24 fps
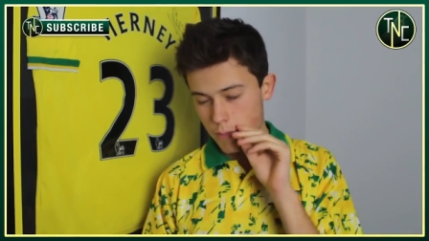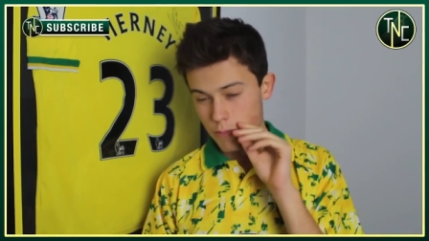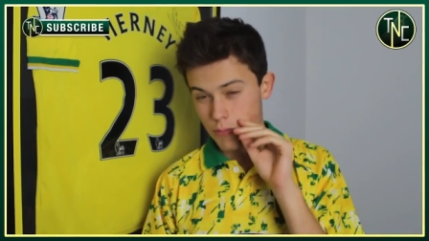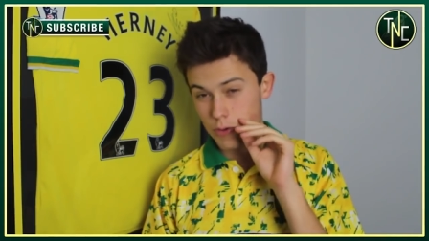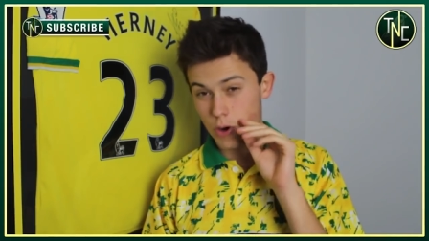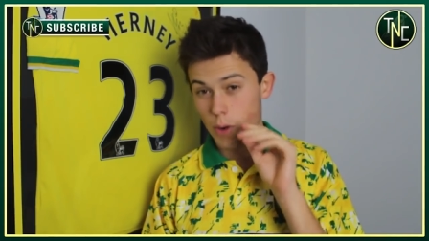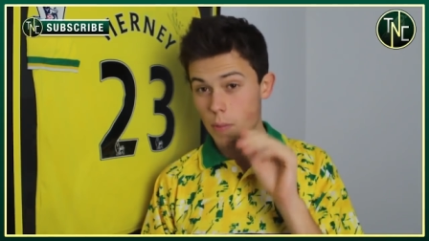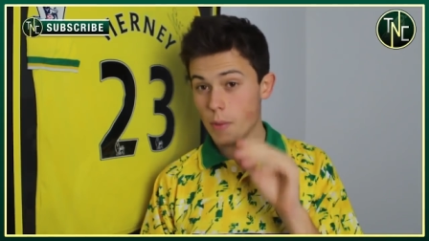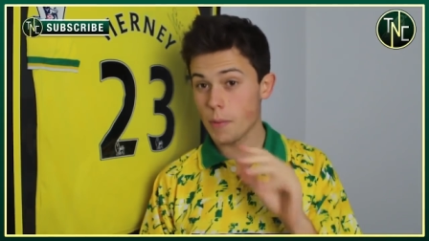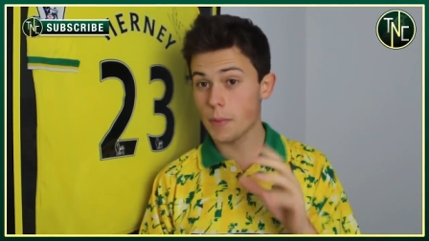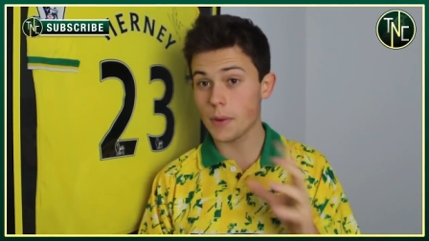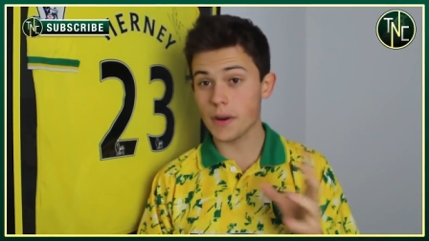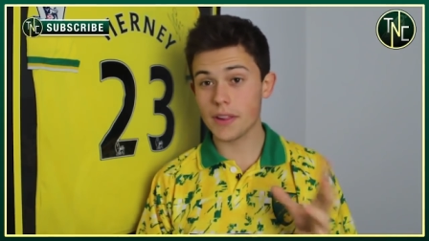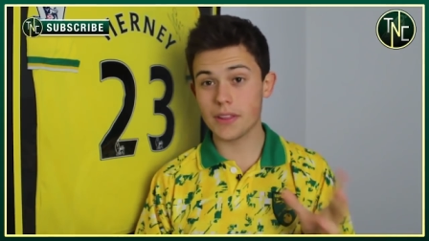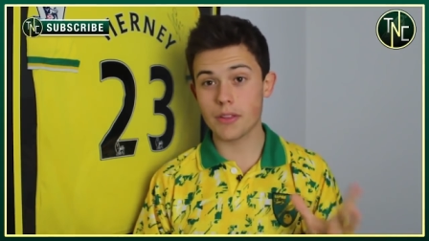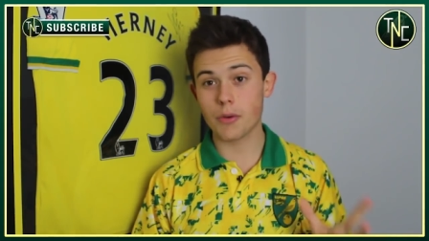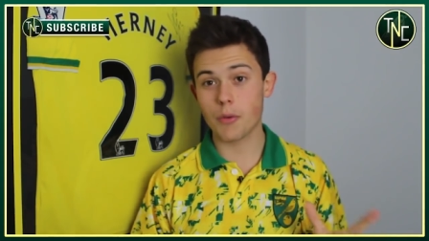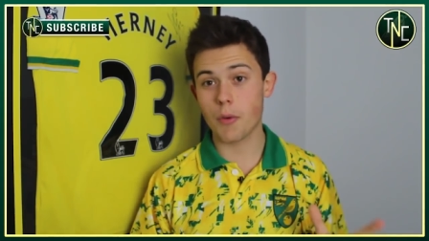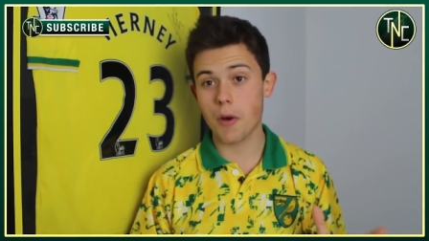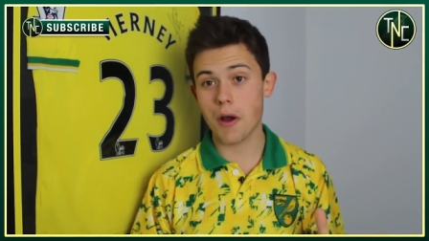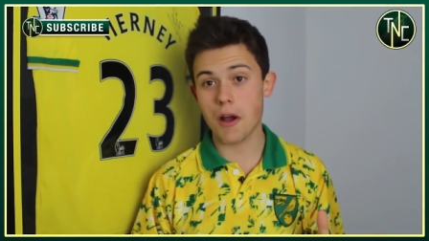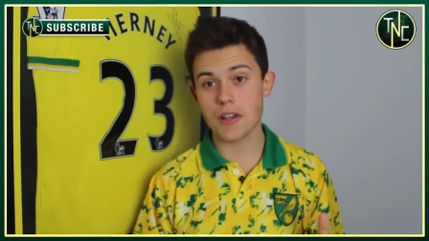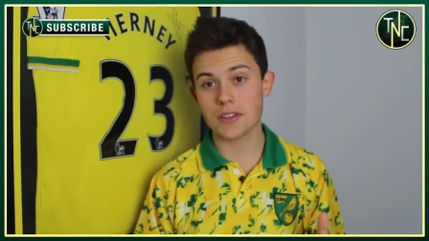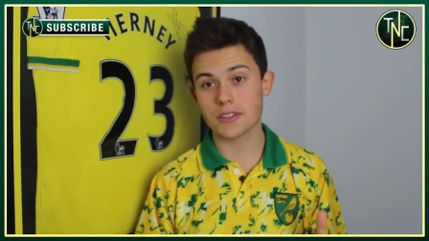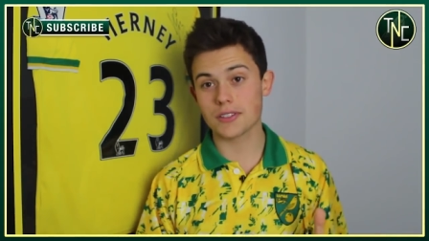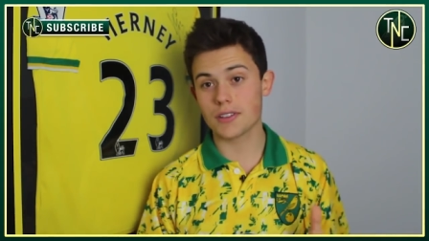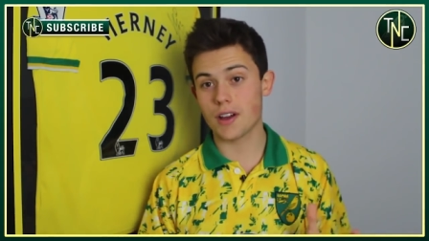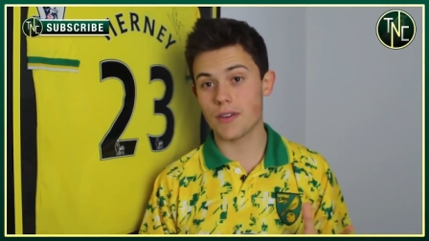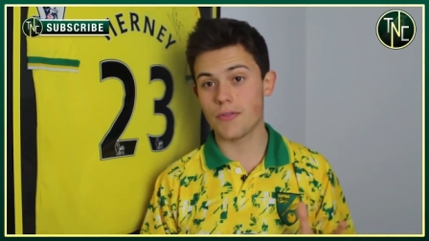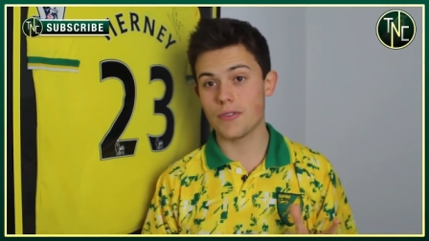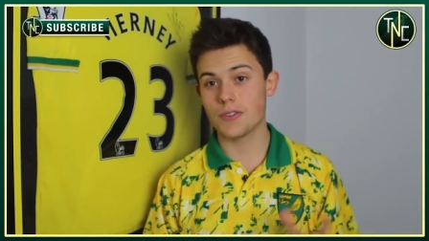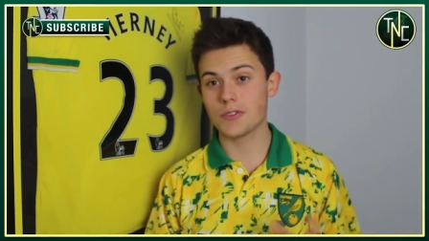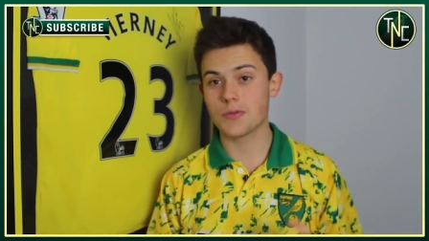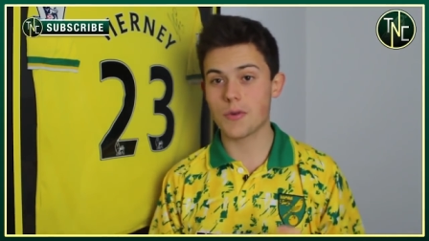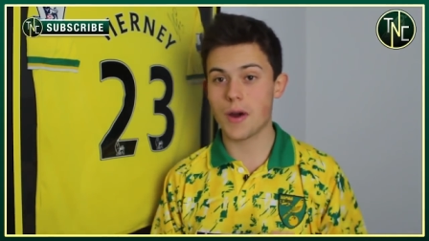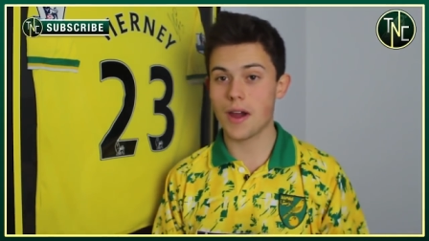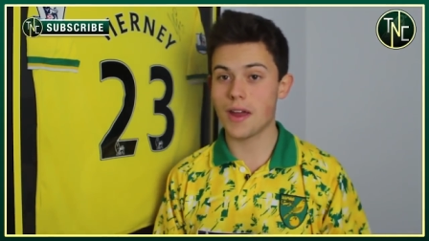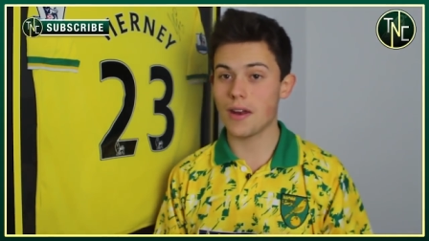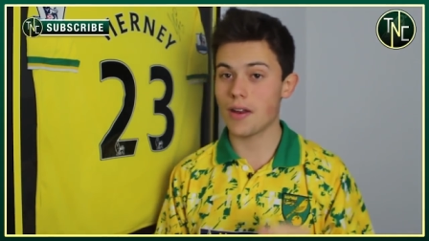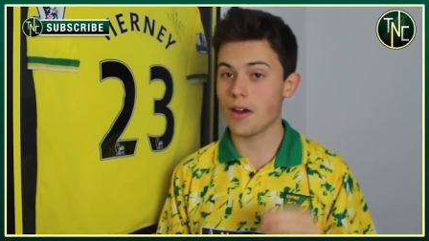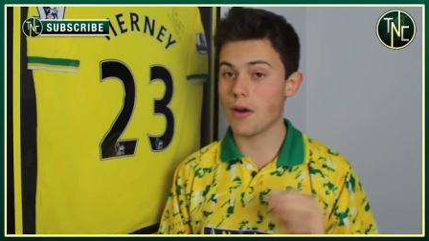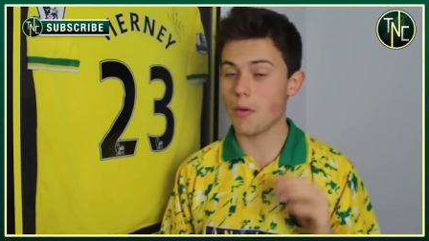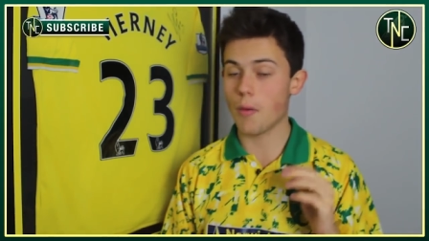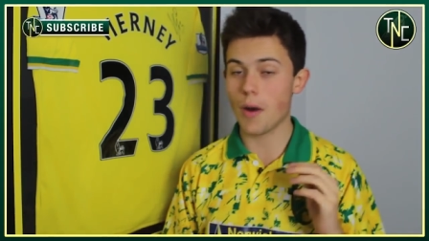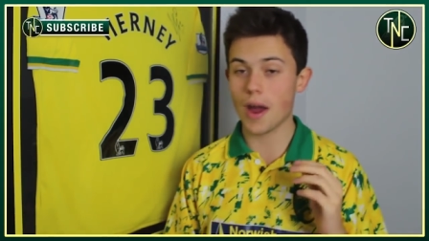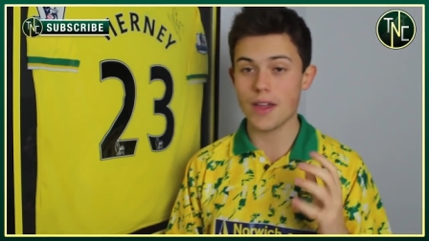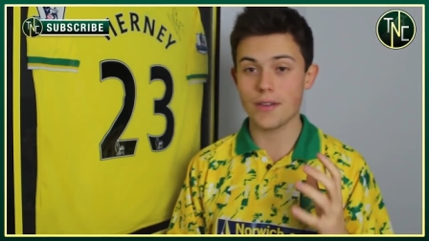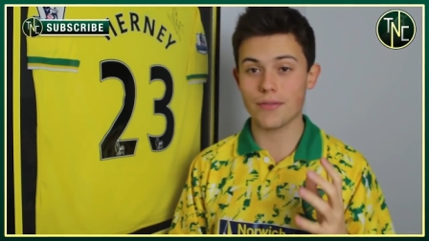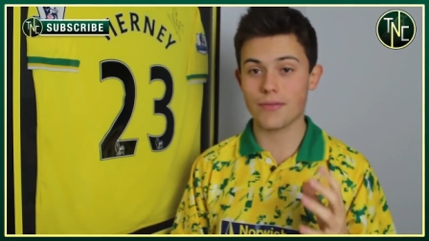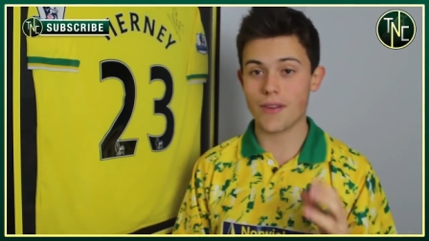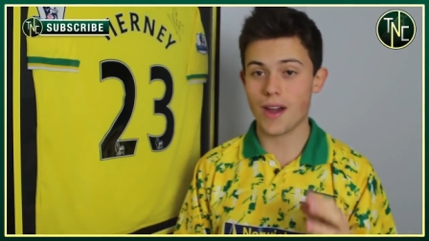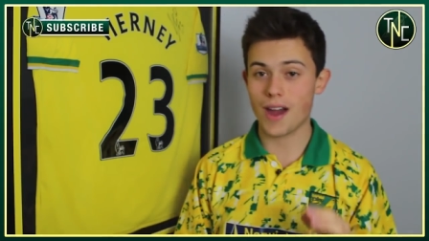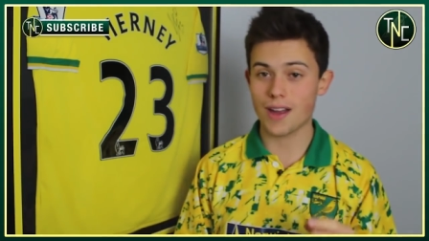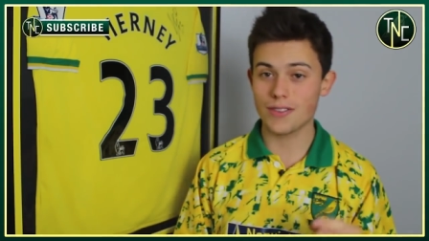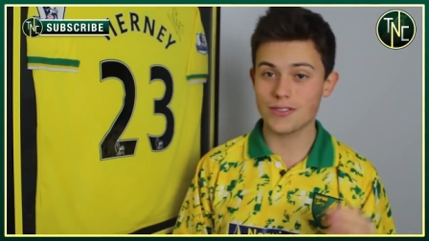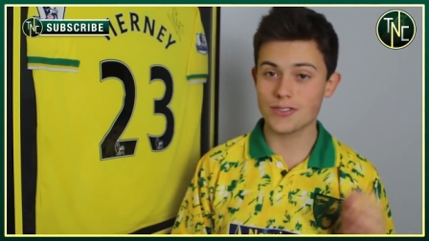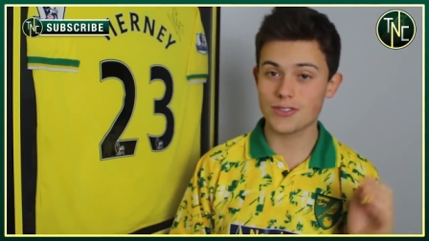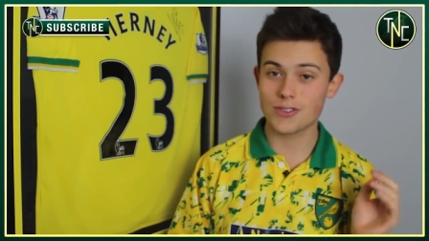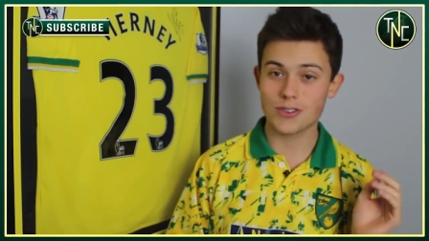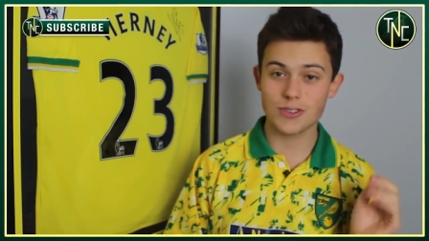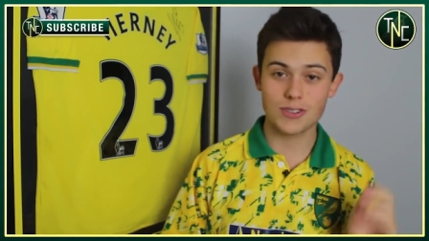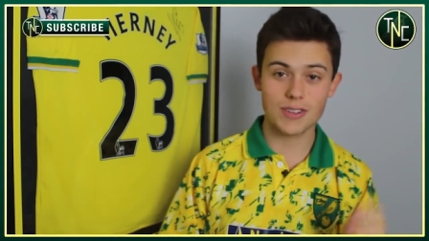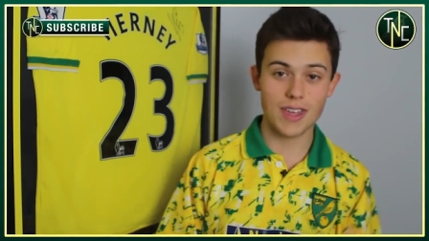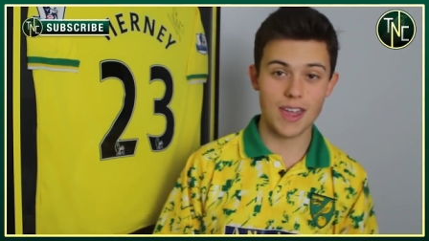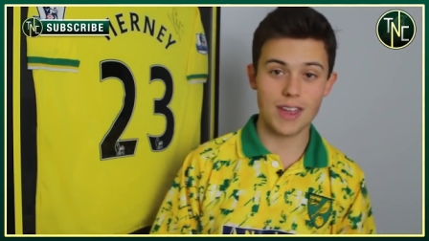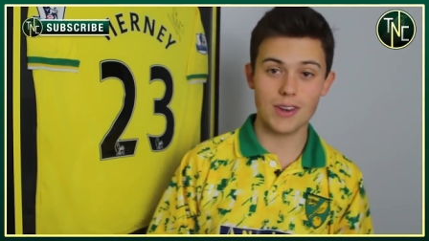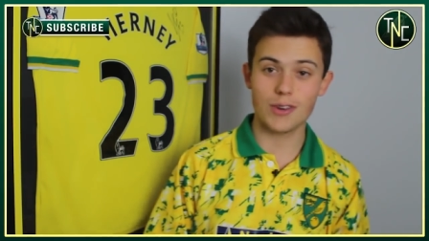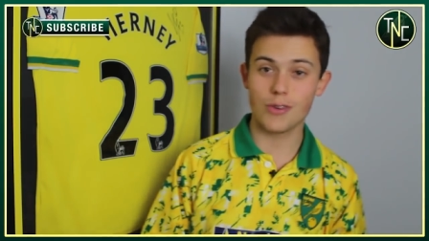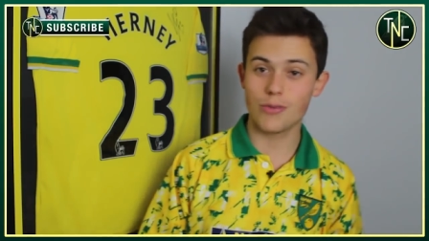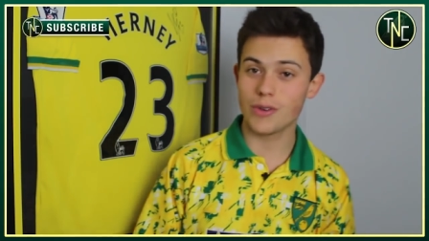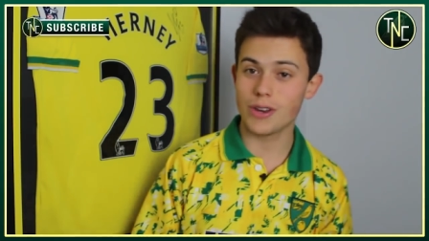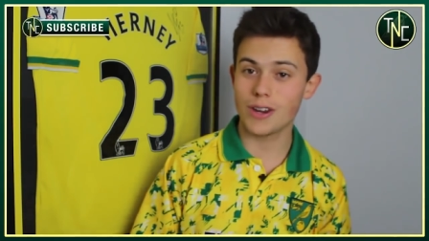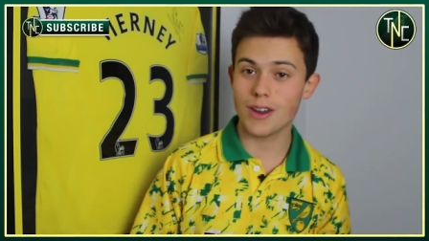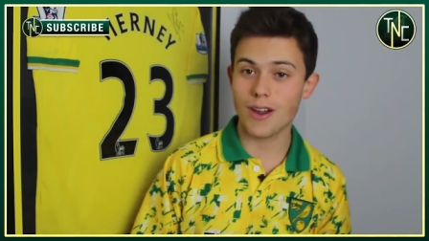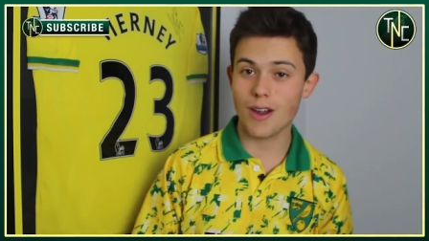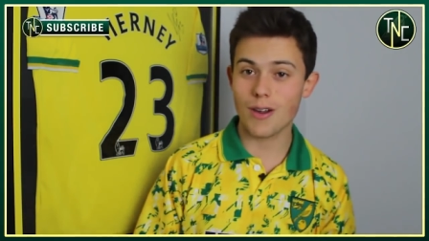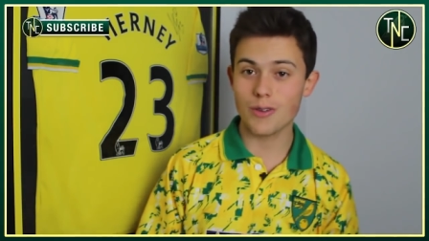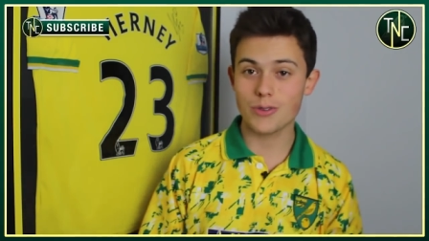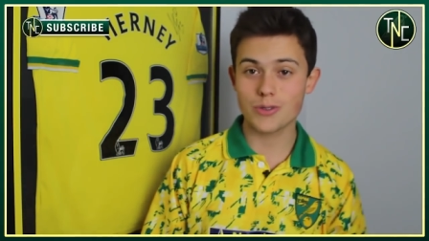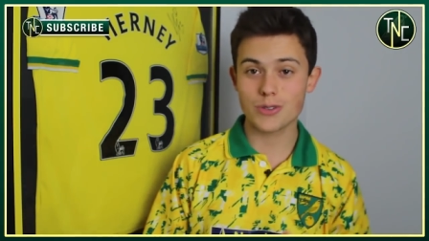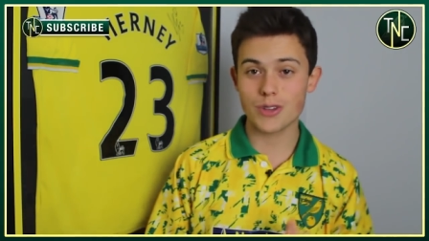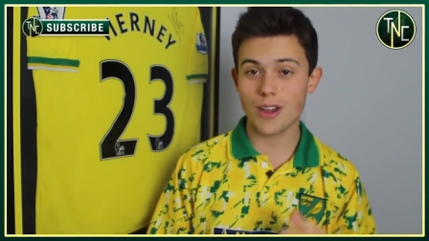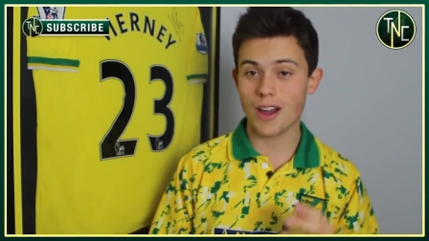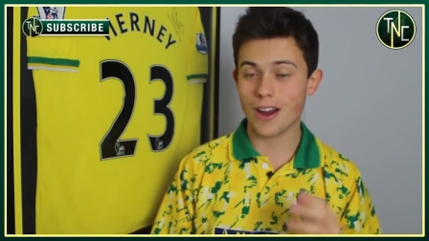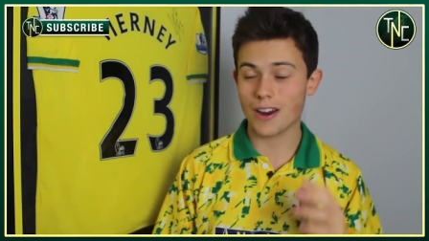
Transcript: Probably the worst stuff is when away fans just get in your videos.